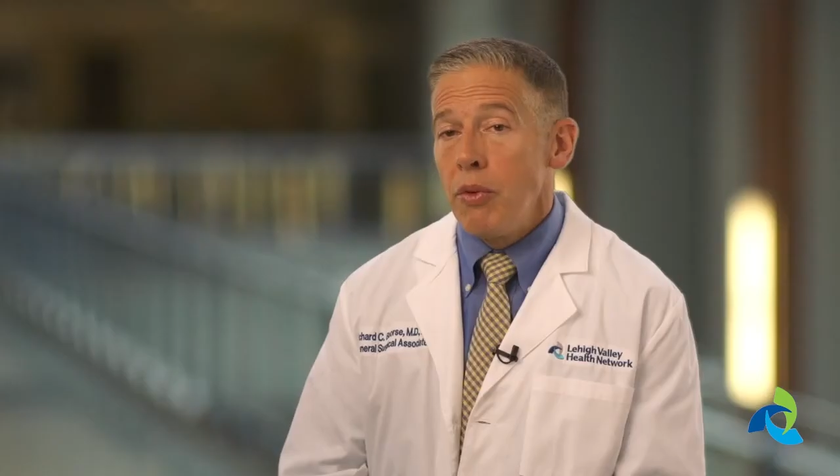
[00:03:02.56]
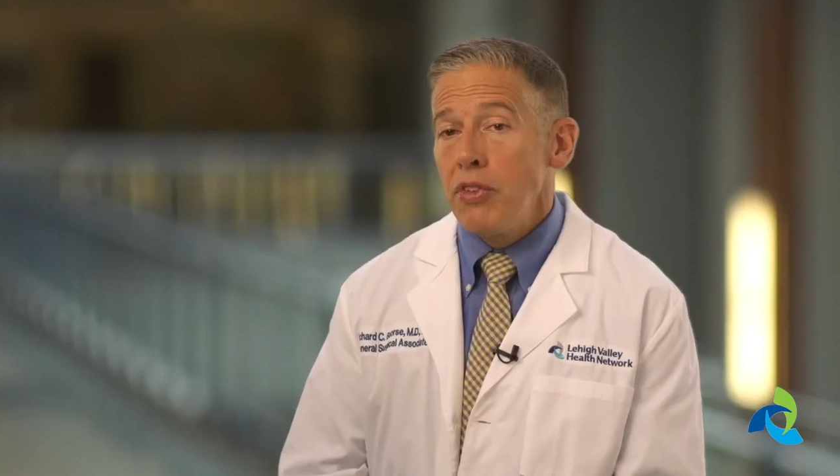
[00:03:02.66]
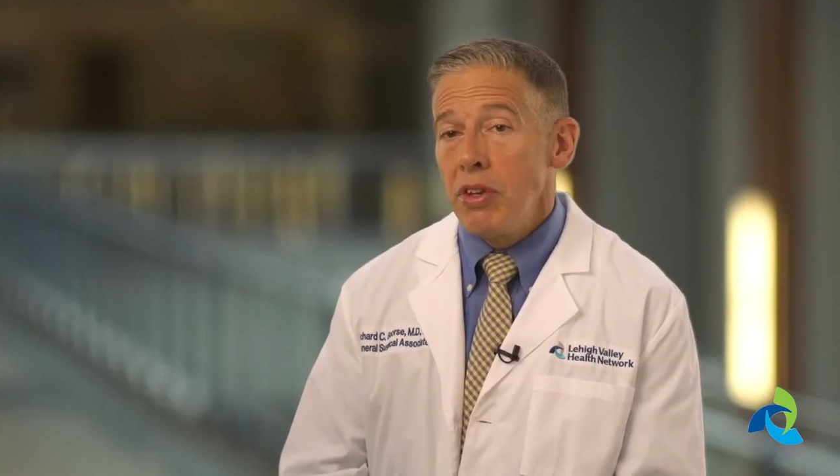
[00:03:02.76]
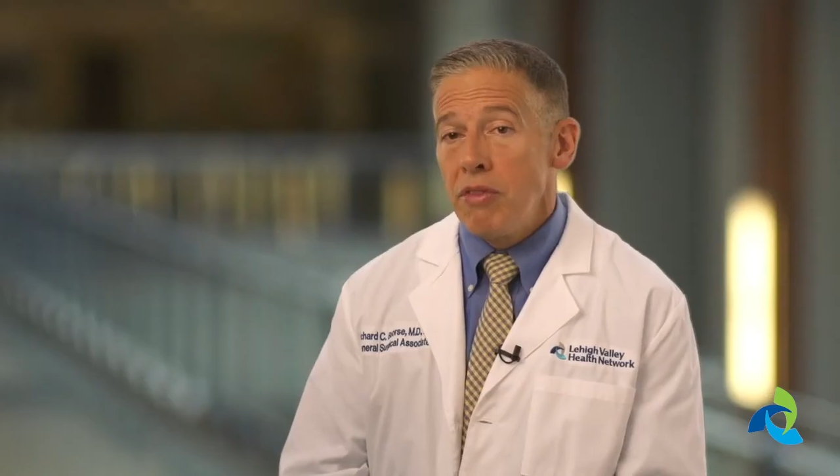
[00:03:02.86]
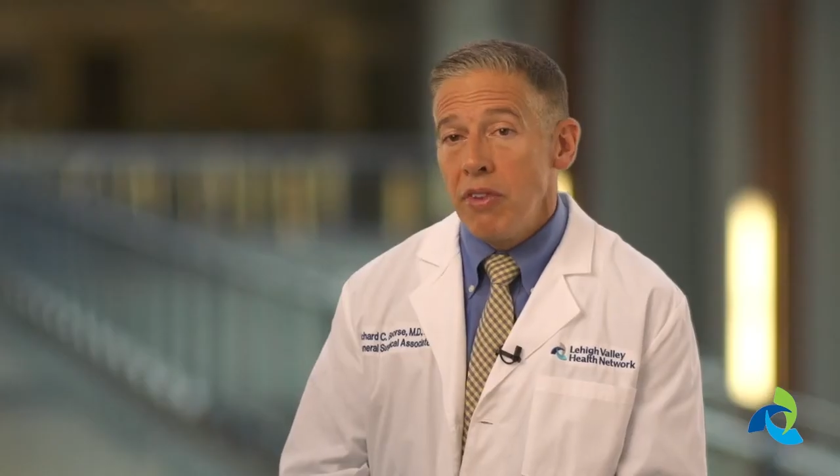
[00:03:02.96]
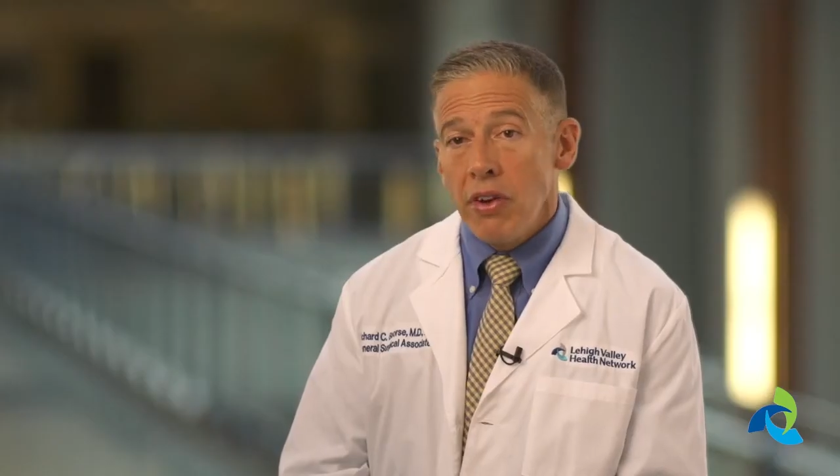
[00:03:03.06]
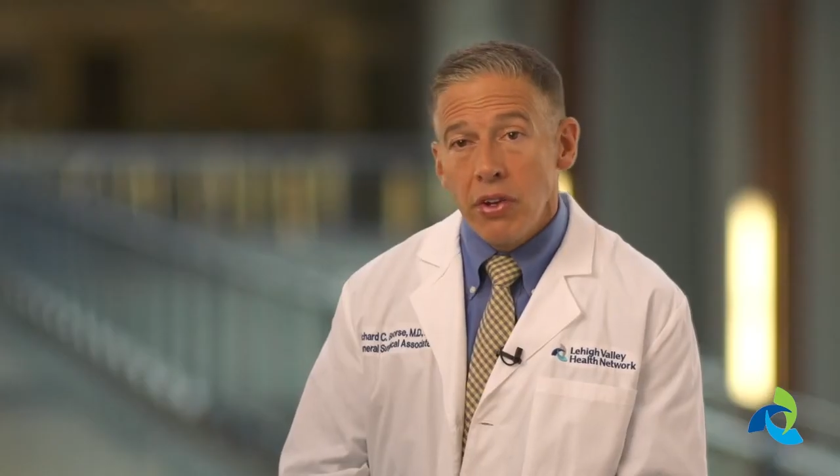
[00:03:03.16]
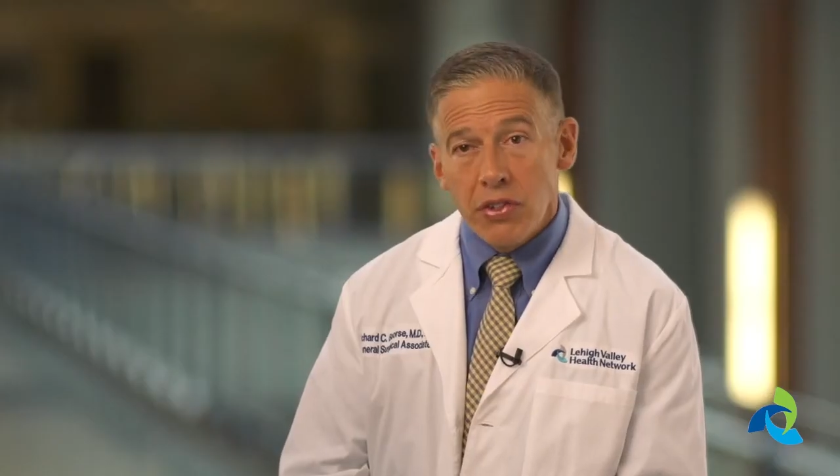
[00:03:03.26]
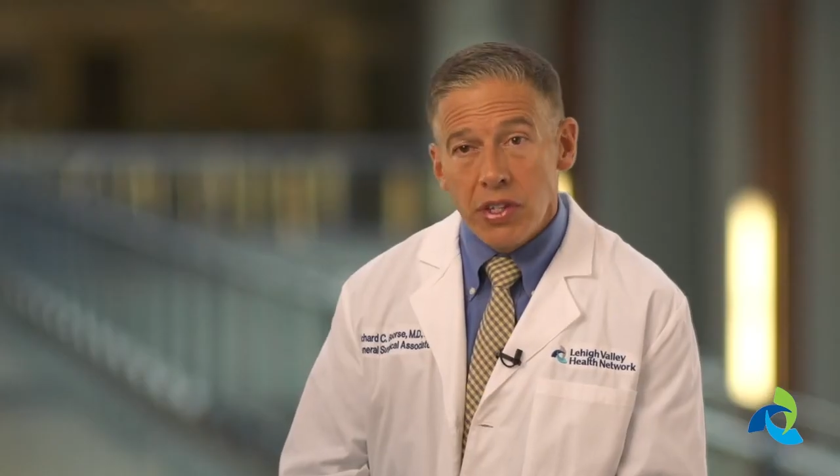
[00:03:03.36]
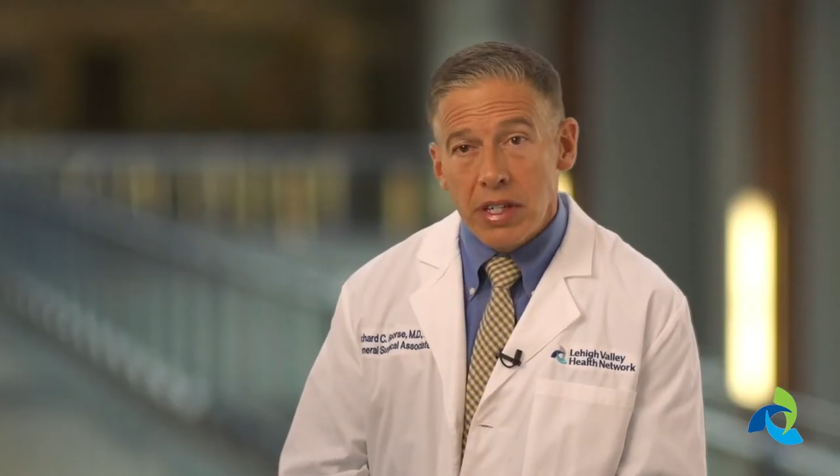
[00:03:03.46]
We've seen very
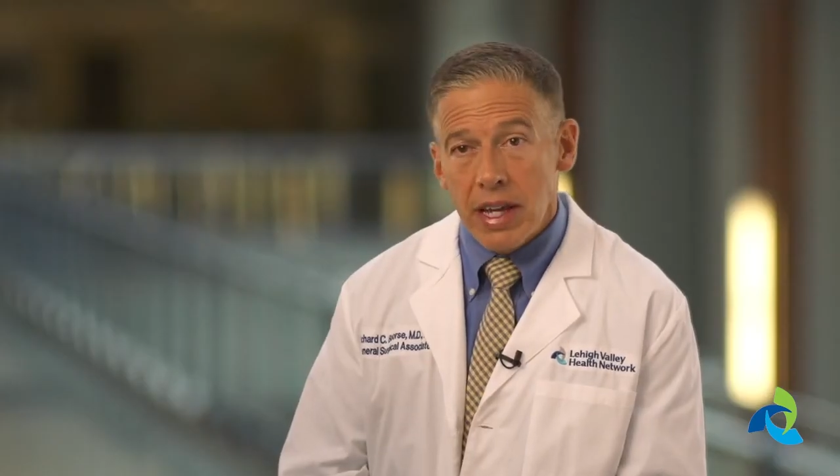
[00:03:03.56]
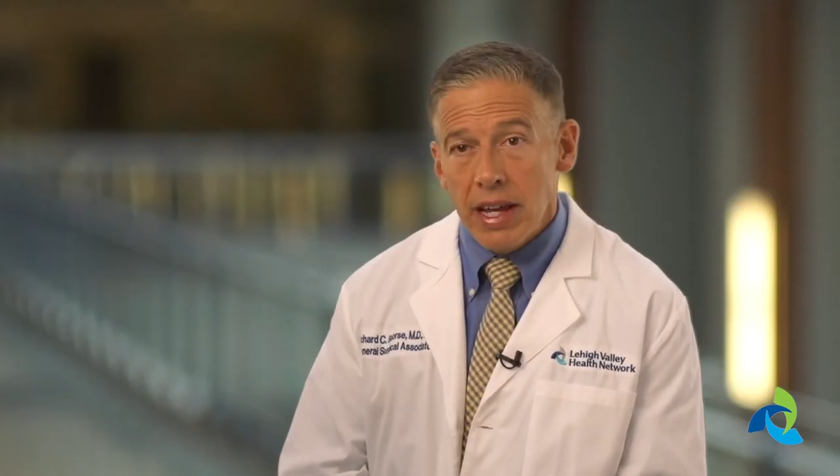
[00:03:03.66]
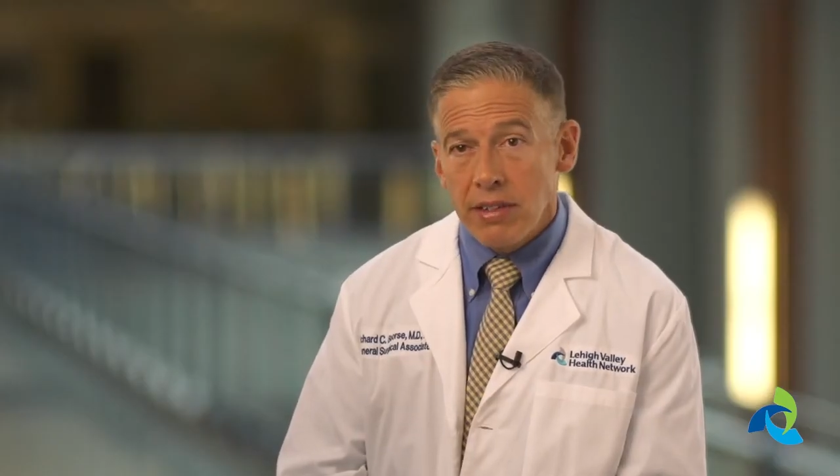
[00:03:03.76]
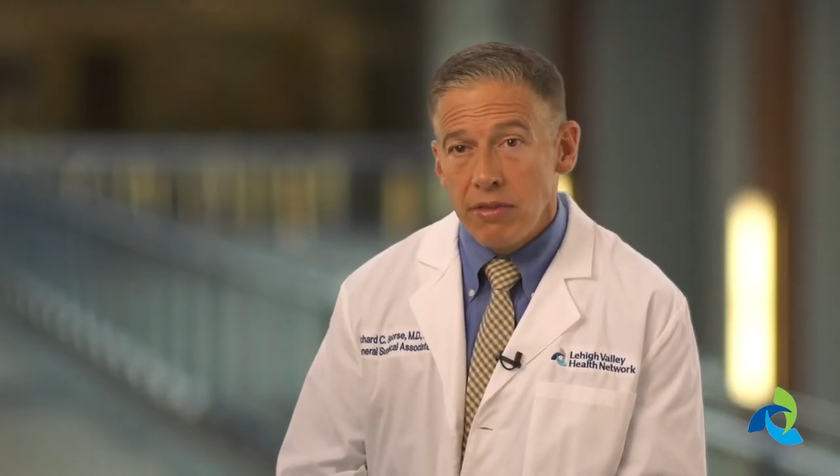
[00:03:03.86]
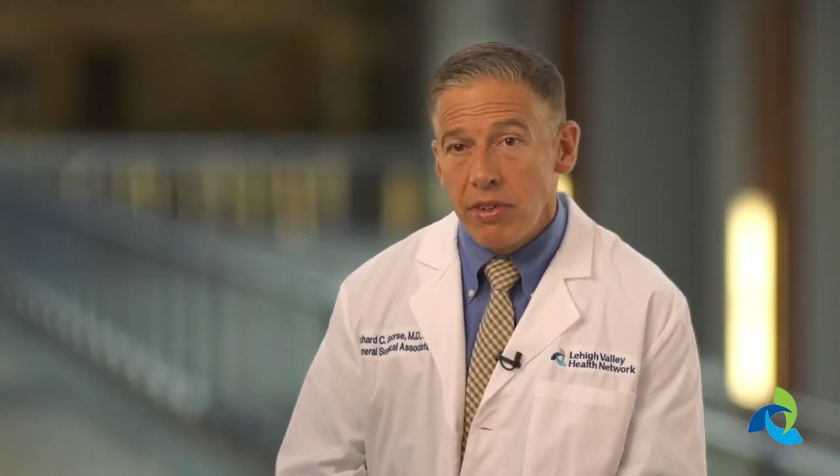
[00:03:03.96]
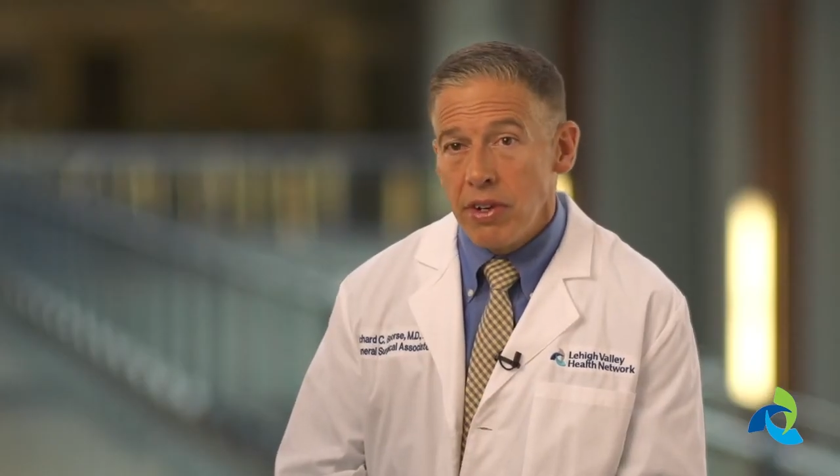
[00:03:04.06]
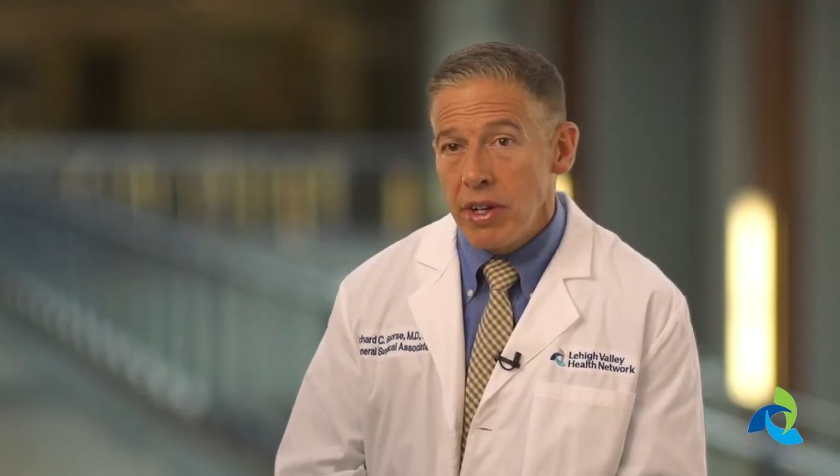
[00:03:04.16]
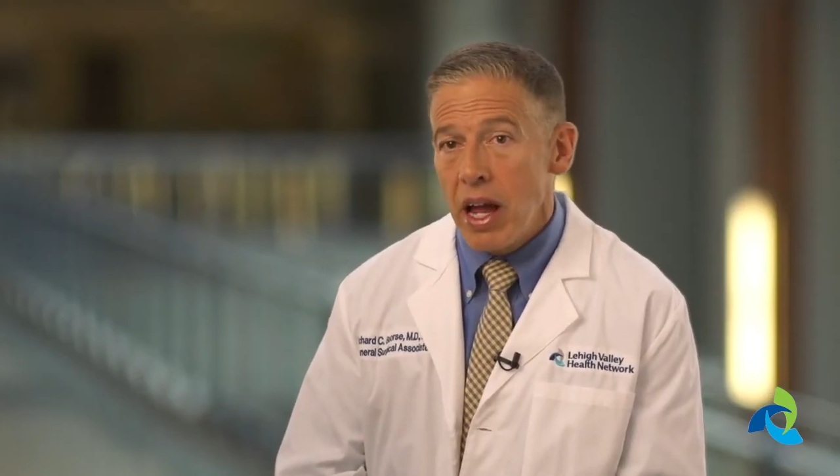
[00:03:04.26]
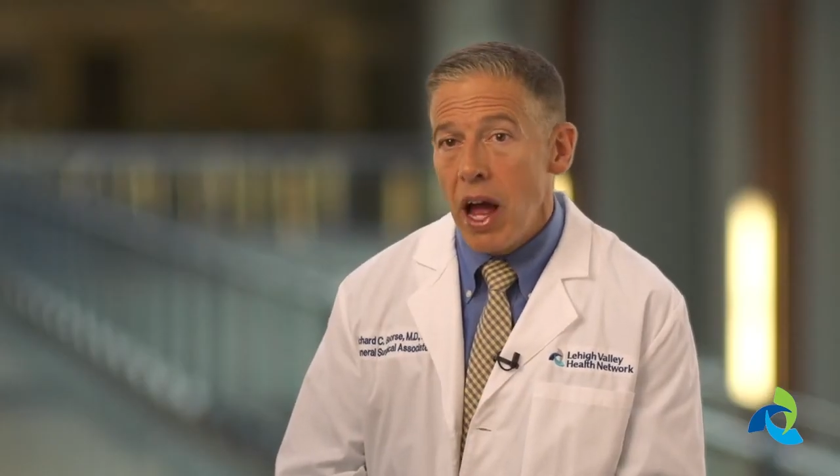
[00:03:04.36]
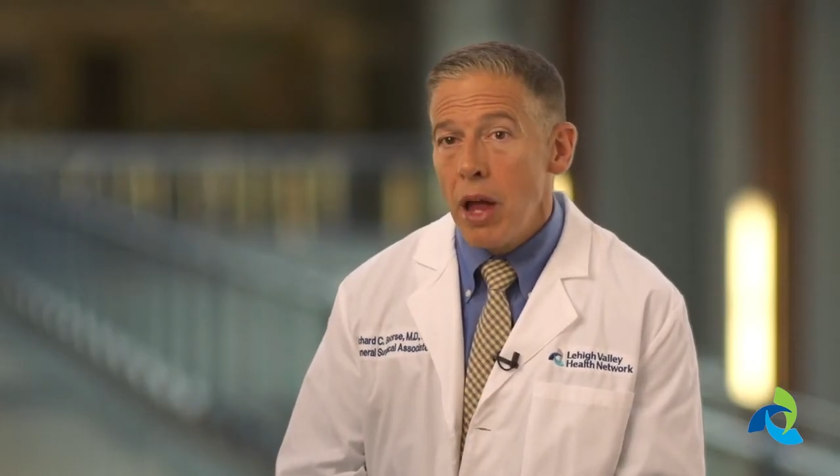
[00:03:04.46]
good success and
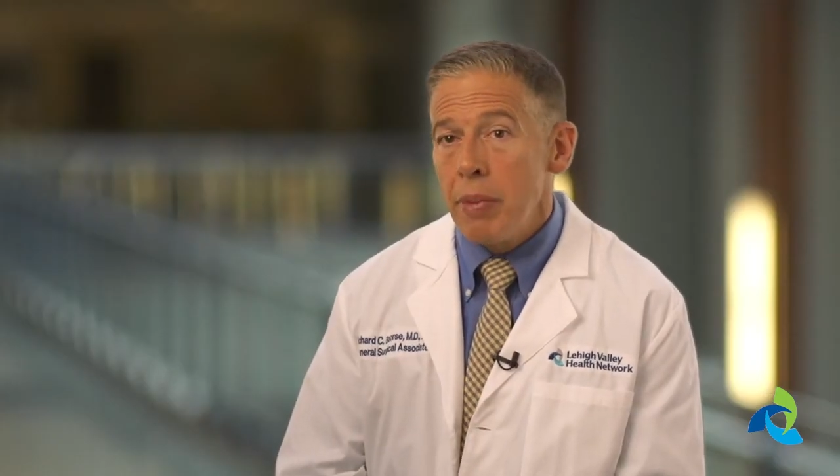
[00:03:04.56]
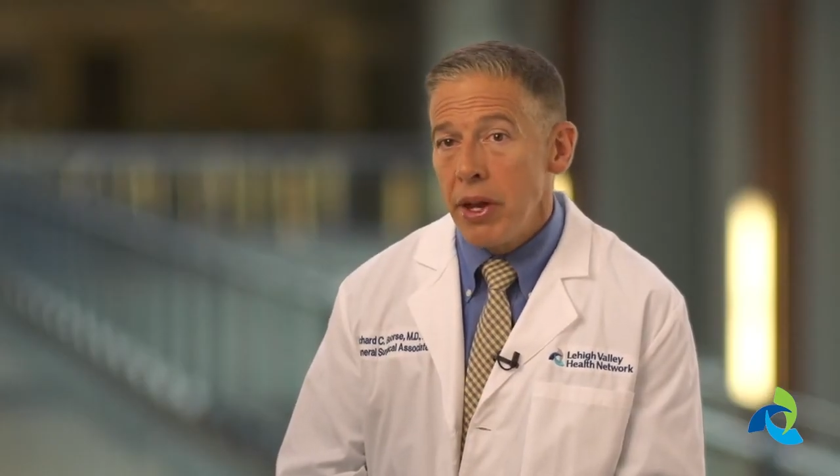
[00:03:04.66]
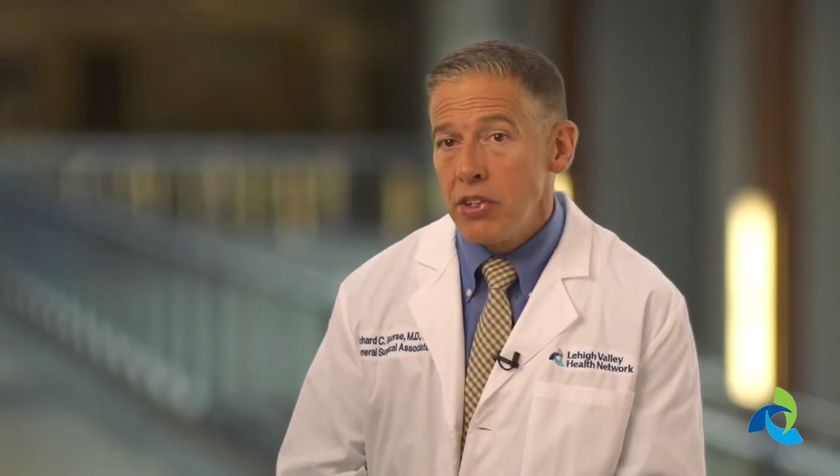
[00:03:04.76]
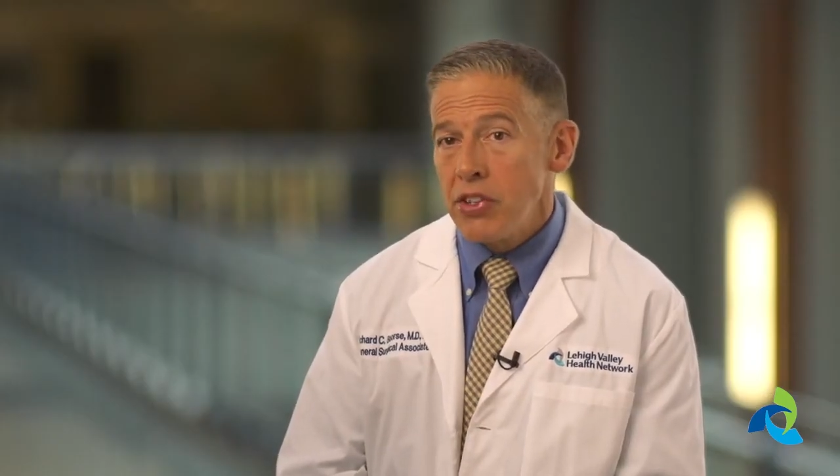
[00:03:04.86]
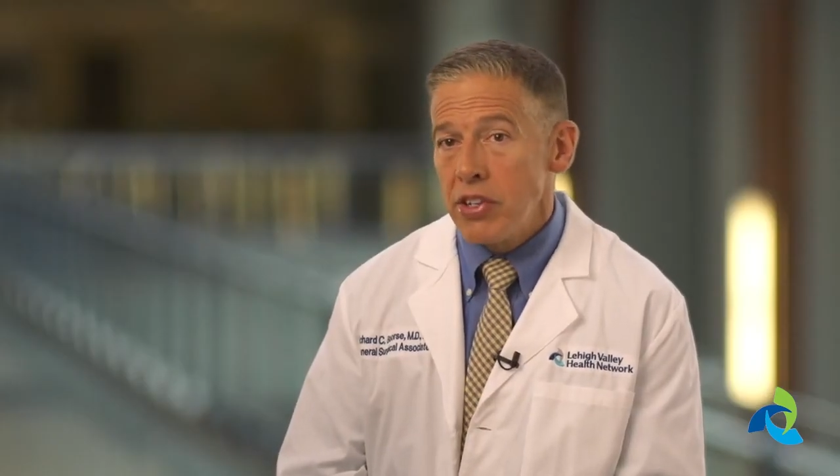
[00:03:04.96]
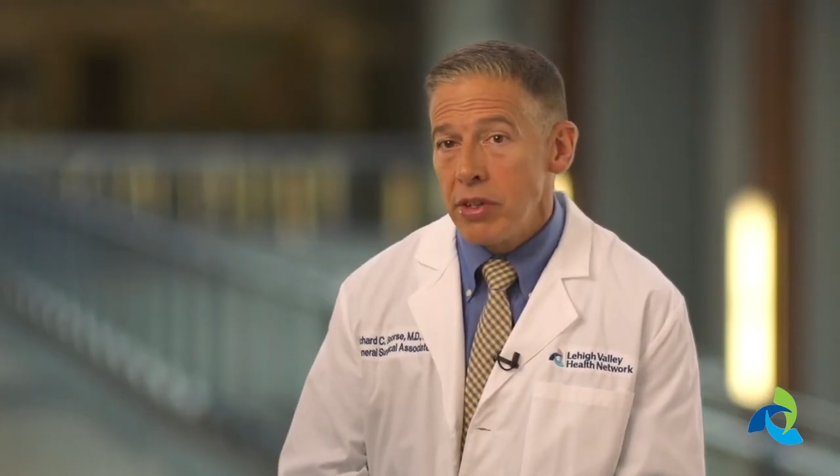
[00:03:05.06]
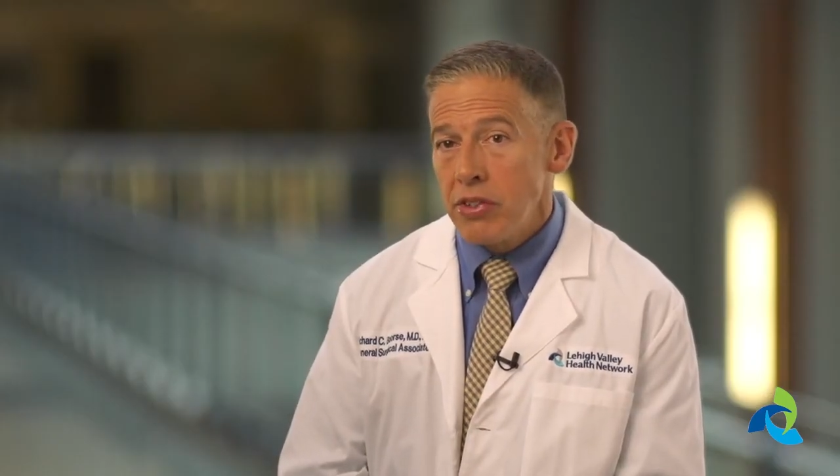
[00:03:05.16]
very high patient